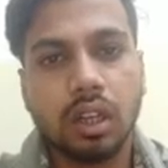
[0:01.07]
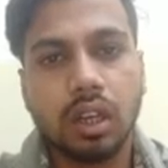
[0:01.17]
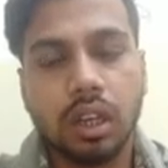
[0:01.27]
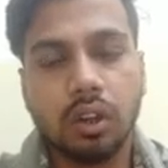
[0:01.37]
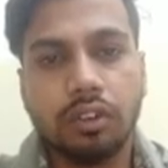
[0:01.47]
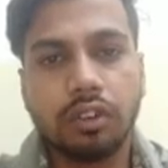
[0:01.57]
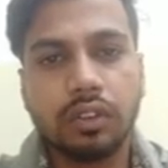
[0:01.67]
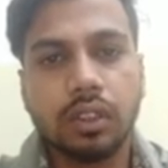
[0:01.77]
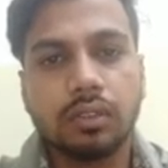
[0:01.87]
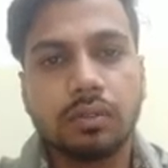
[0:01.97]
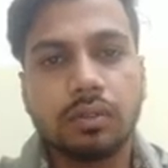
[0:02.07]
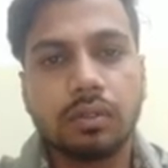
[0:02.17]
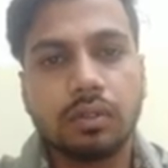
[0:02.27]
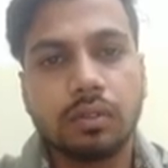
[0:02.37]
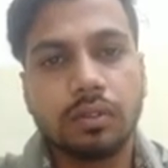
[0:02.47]
Hello everyone,
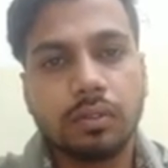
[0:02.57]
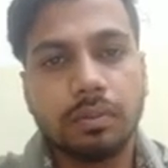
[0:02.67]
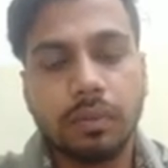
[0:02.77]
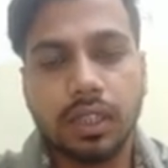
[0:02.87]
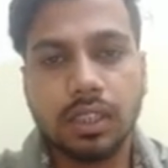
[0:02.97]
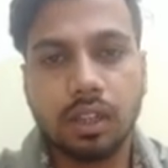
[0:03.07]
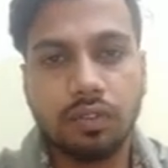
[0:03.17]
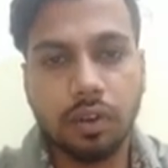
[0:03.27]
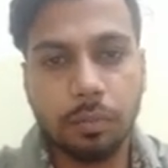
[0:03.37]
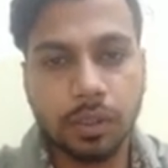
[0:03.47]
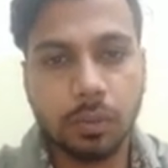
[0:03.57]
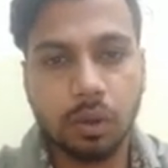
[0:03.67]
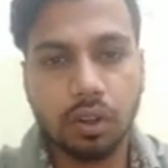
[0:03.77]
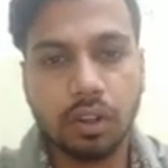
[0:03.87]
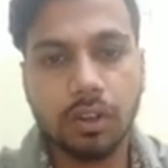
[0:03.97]
myself Rupesh
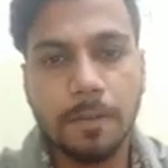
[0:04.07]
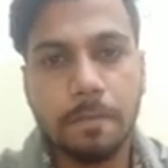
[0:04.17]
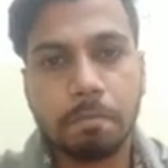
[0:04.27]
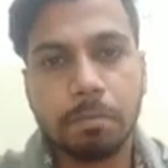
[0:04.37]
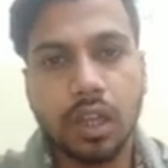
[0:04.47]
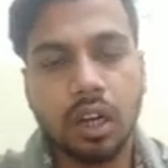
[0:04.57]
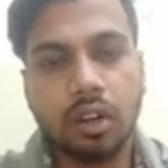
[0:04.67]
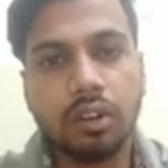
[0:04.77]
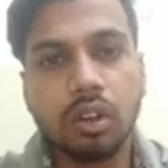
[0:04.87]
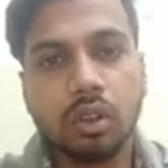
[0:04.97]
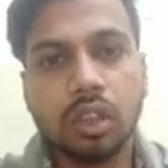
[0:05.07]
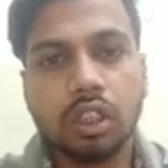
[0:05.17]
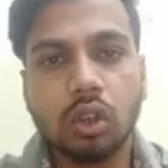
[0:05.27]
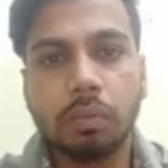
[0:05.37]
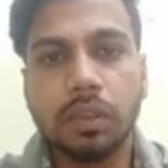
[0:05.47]
Borkar, and our
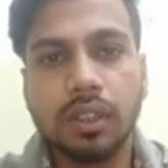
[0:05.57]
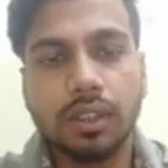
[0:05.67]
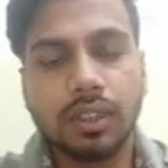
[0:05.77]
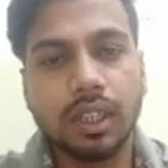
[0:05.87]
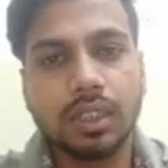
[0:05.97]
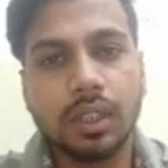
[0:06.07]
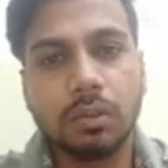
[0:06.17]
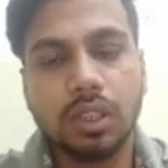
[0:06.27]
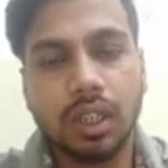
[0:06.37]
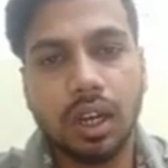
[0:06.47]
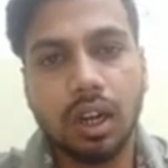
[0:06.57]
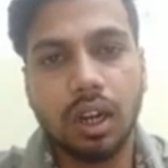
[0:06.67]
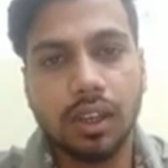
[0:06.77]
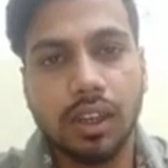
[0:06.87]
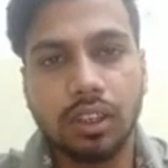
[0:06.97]
today's topic is exception
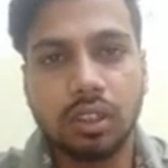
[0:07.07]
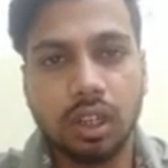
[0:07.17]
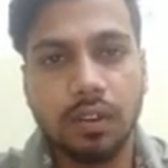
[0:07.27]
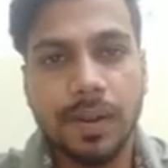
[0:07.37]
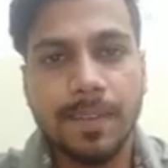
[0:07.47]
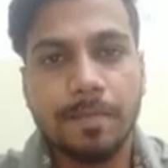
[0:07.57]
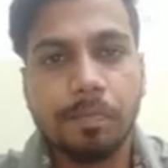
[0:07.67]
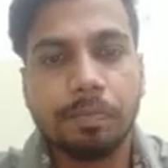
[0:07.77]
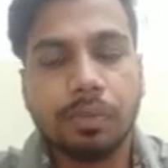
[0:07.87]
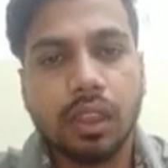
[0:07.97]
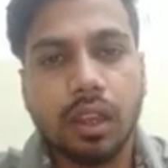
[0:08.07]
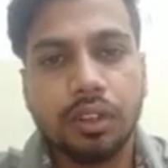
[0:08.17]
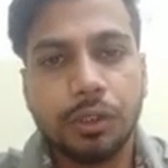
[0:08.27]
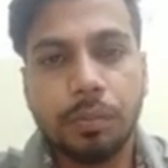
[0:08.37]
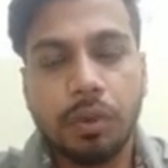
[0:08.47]
handling in Java.
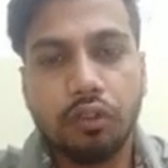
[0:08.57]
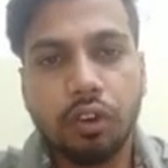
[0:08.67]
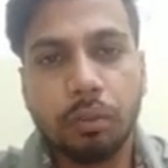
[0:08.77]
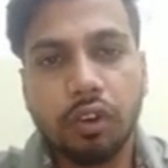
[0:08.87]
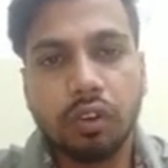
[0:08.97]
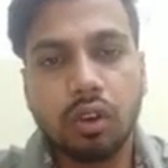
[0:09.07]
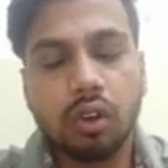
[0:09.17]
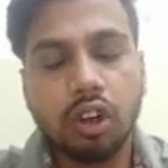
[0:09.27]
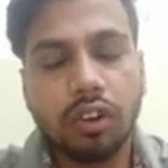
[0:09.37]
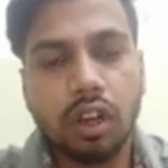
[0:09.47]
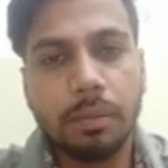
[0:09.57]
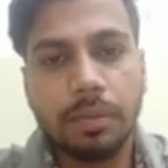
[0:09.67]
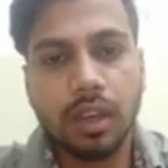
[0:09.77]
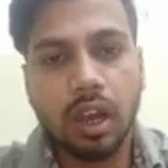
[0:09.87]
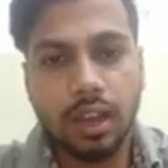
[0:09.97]
So before moving on to our
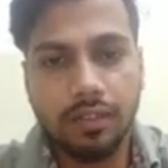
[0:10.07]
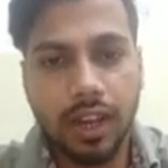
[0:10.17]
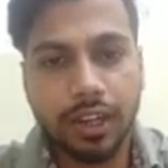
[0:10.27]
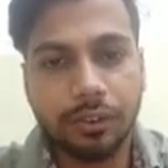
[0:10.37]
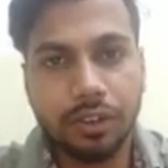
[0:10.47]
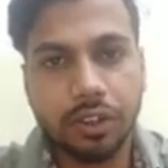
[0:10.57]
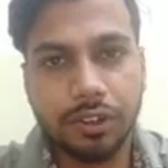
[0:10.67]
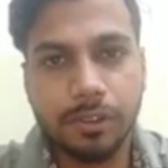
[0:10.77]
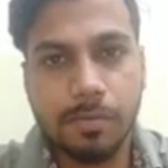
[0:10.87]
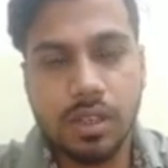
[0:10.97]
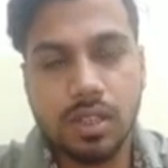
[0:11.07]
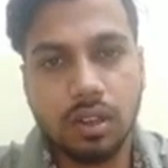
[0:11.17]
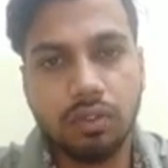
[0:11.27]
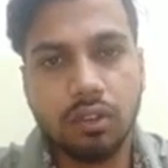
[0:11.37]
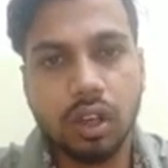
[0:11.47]
topic, I would like to introduce
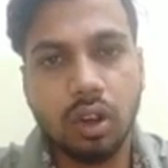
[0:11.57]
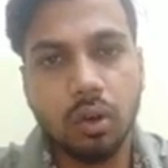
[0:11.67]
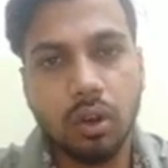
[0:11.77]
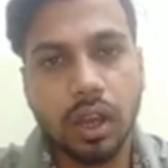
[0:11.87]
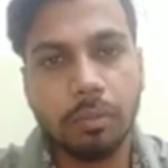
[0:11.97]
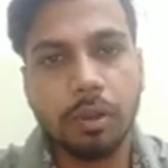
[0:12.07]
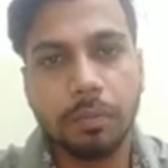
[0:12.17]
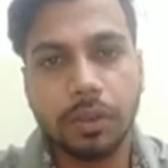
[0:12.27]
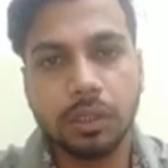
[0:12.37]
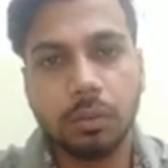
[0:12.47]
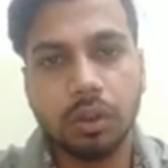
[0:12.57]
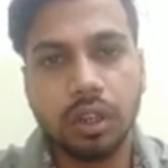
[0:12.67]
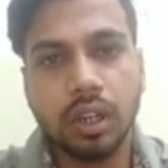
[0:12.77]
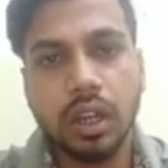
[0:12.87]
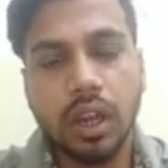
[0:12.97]
myself. Hello, I'm Rupesh
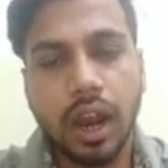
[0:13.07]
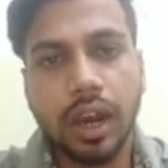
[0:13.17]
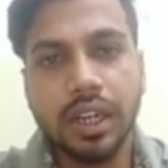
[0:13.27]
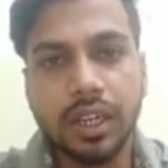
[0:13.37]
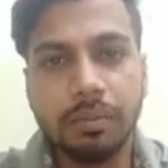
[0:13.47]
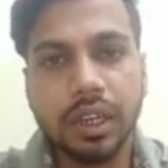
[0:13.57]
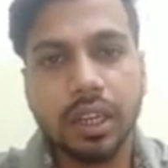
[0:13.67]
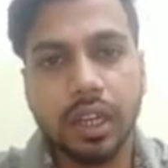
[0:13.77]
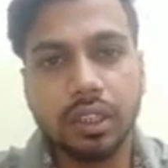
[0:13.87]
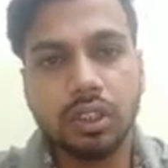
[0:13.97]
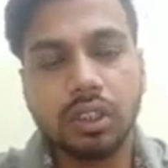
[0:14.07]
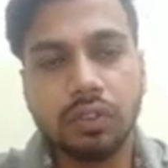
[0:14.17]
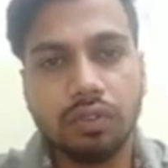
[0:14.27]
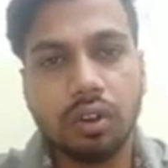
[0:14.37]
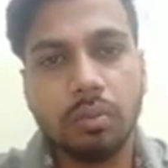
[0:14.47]
Borkar. I did my
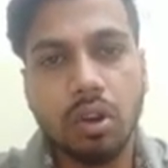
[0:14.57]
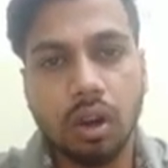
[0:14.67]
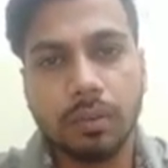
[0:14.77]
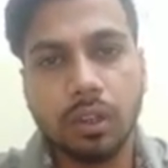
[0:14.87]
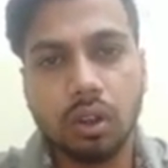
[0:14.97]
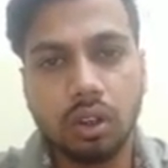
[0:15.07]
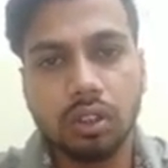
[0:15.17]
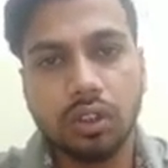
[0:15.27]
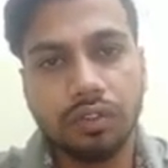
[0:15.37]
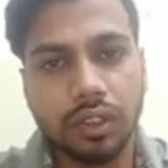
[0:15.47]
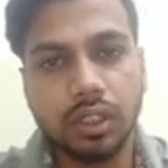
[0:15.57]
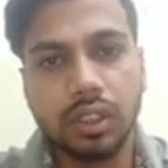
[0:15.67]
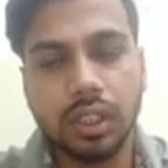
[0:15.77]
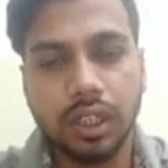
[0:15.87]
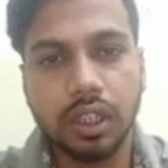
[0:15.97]
graduation from Government College of
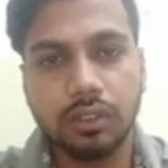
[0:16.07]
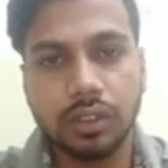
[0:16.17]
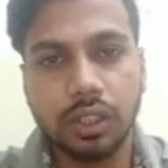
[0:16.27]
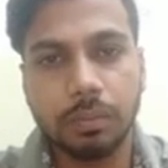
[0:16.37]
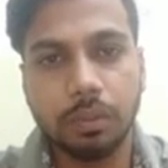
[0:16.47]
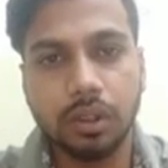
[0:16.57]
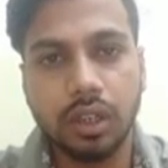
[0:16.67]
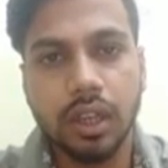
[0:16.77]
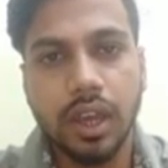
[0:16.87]
Engineering, Avsari, Pune